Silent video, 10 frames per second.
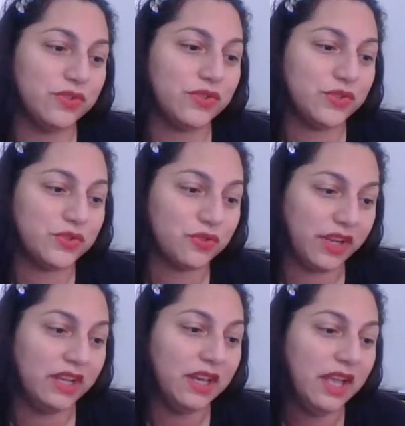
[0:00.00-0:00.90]
This is
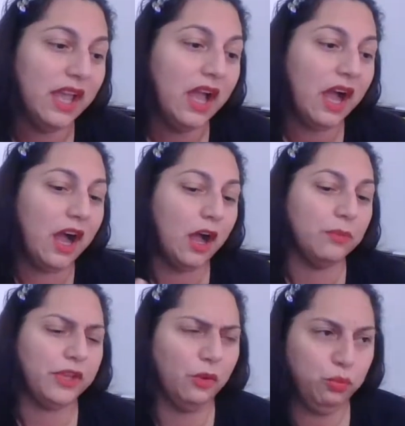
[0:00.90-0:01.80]
great.
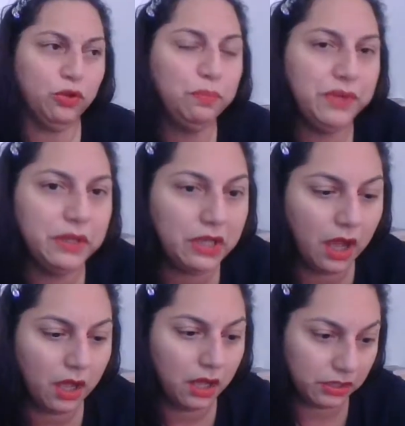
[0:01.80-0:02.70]
There will be
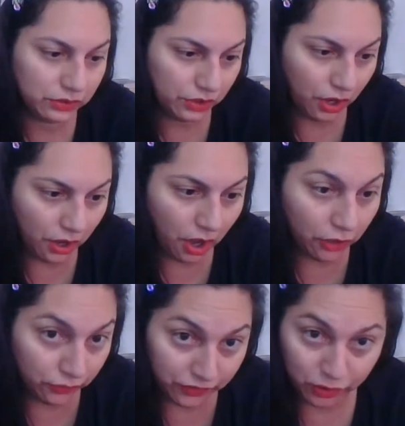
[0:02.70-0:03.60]

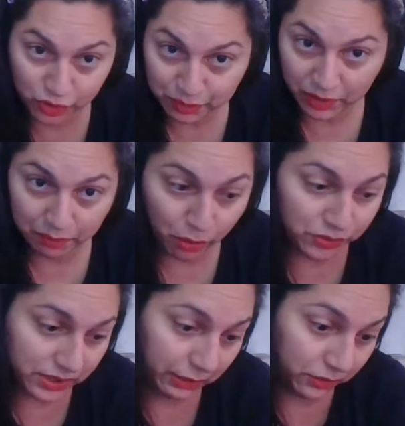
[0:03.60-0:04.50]
other videos being
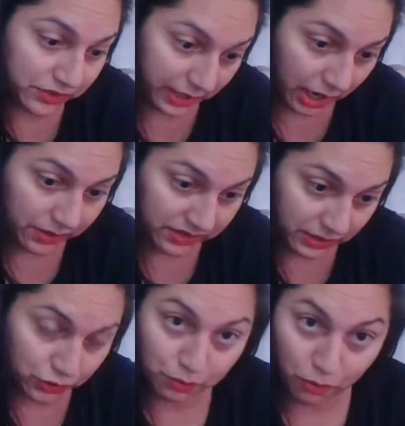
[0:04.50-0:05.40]
posted, like how I
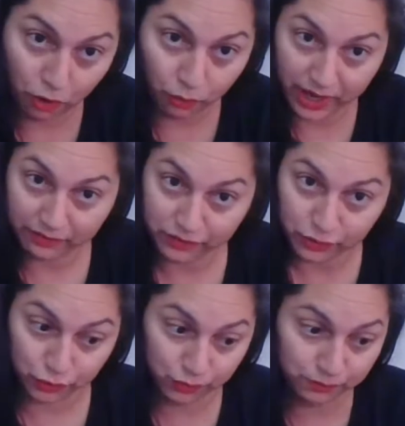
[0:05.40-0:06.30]
said, tomorrow we have
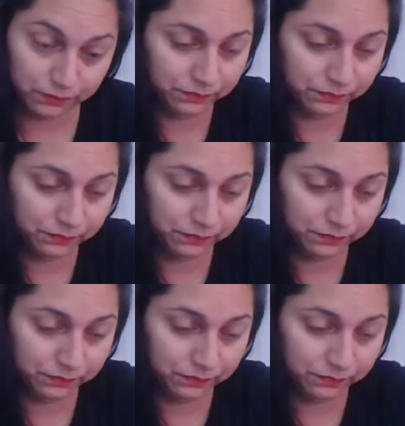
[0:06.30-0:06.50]
2